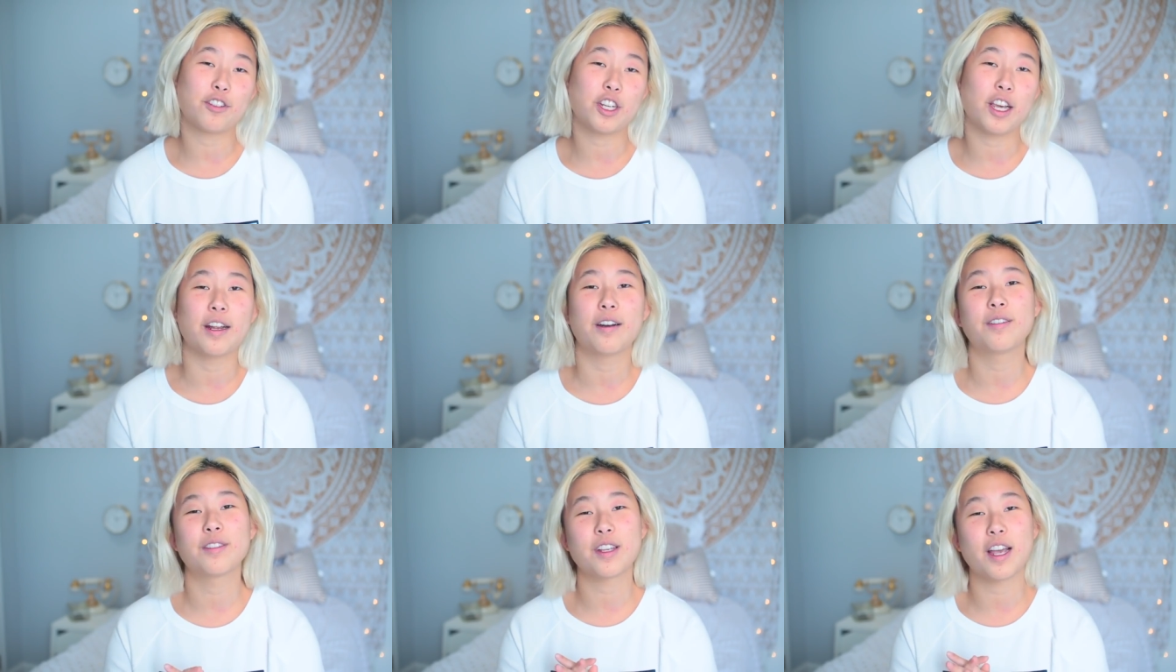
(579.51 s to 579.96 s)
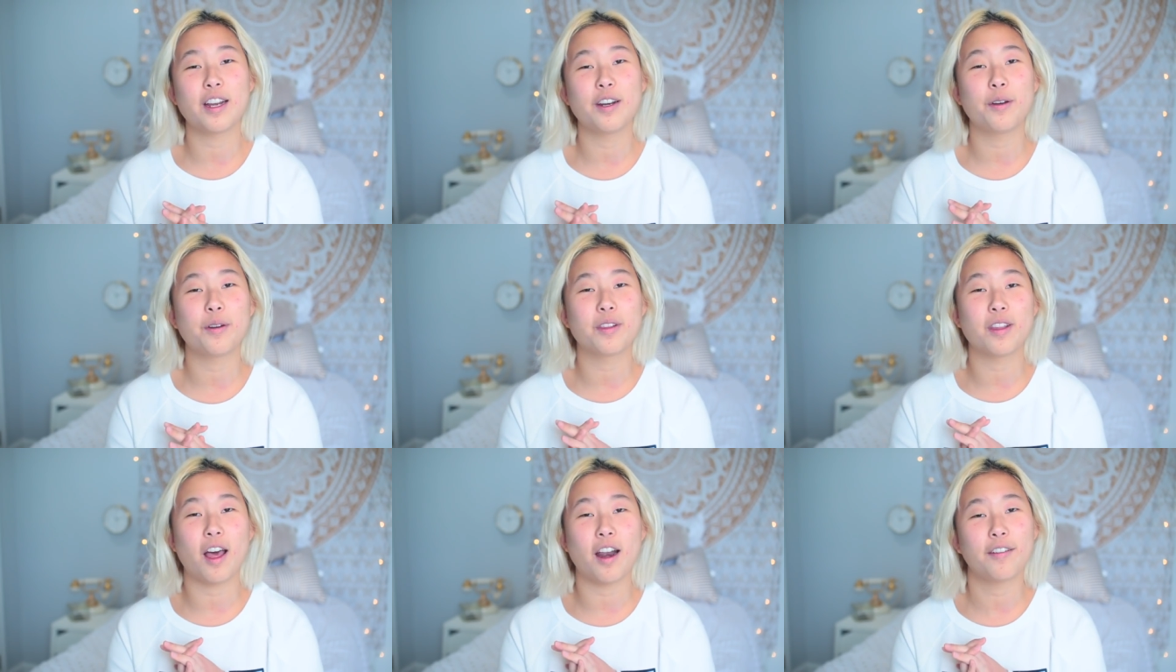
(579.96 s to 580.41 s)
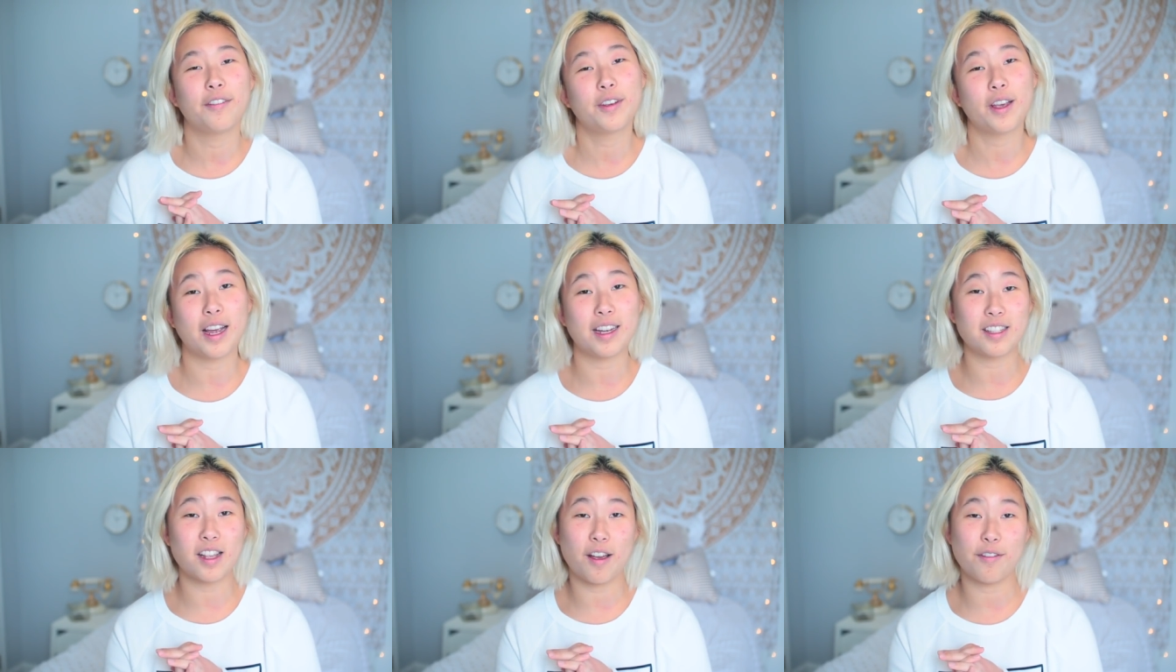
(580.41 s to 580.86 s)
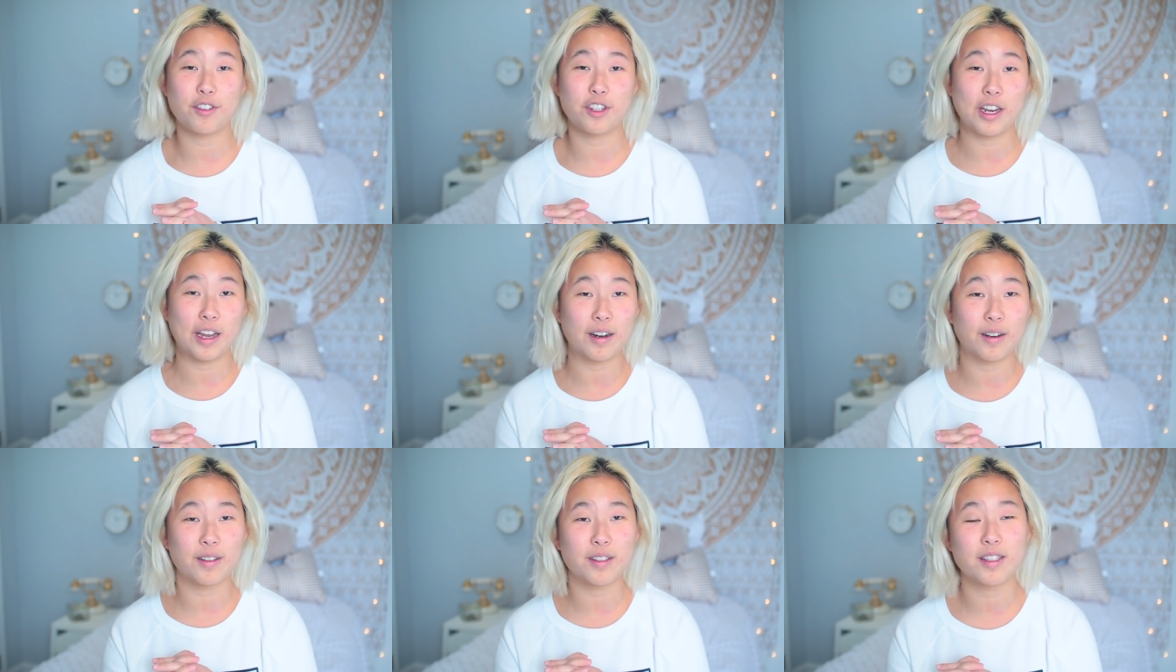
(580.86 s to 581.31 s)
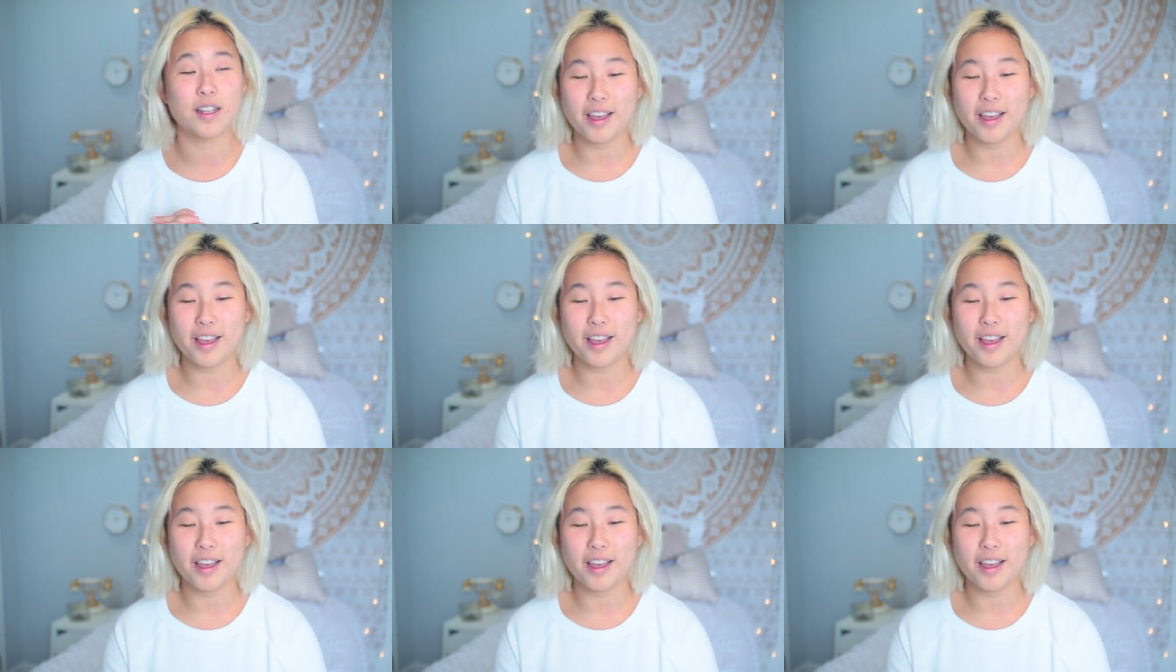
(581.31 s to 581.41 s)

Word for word: channels. I know a lot of you guys have channels.